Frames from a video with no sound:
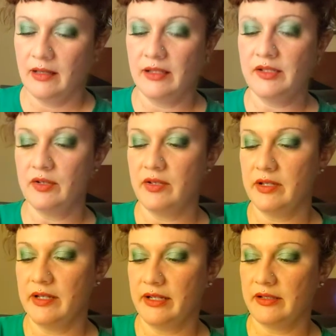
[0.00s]
Let's go to
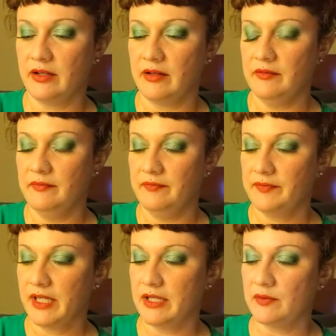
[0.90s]
the next card.
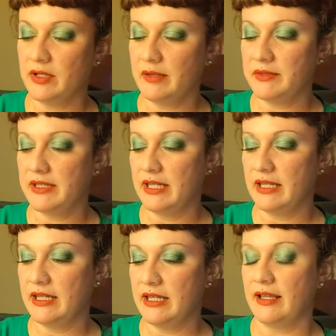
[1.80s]
Because what I'm seeing
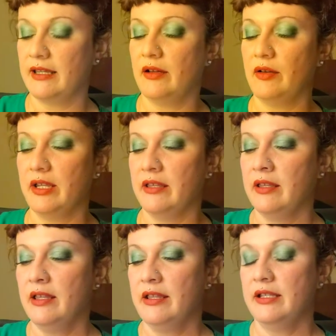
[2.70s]
is like, okay,
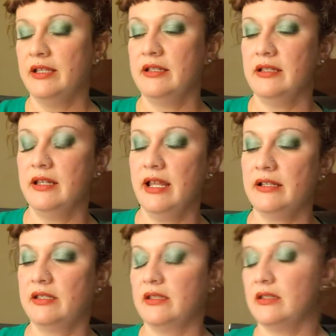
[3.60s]
the
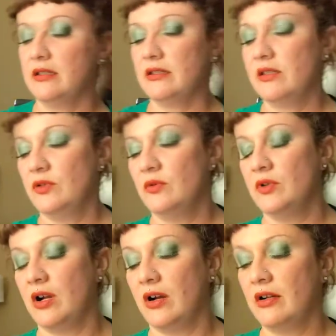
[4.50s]
next two
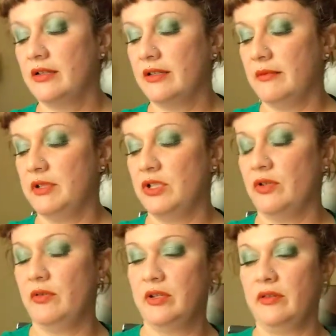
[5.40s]
cards, let me
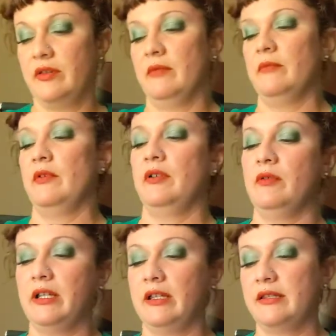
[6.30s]
show you them real
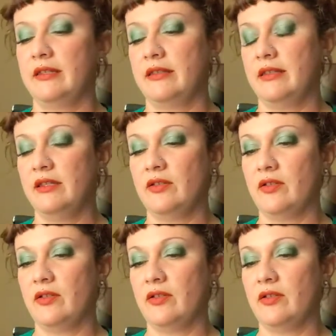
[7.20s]
quick. These are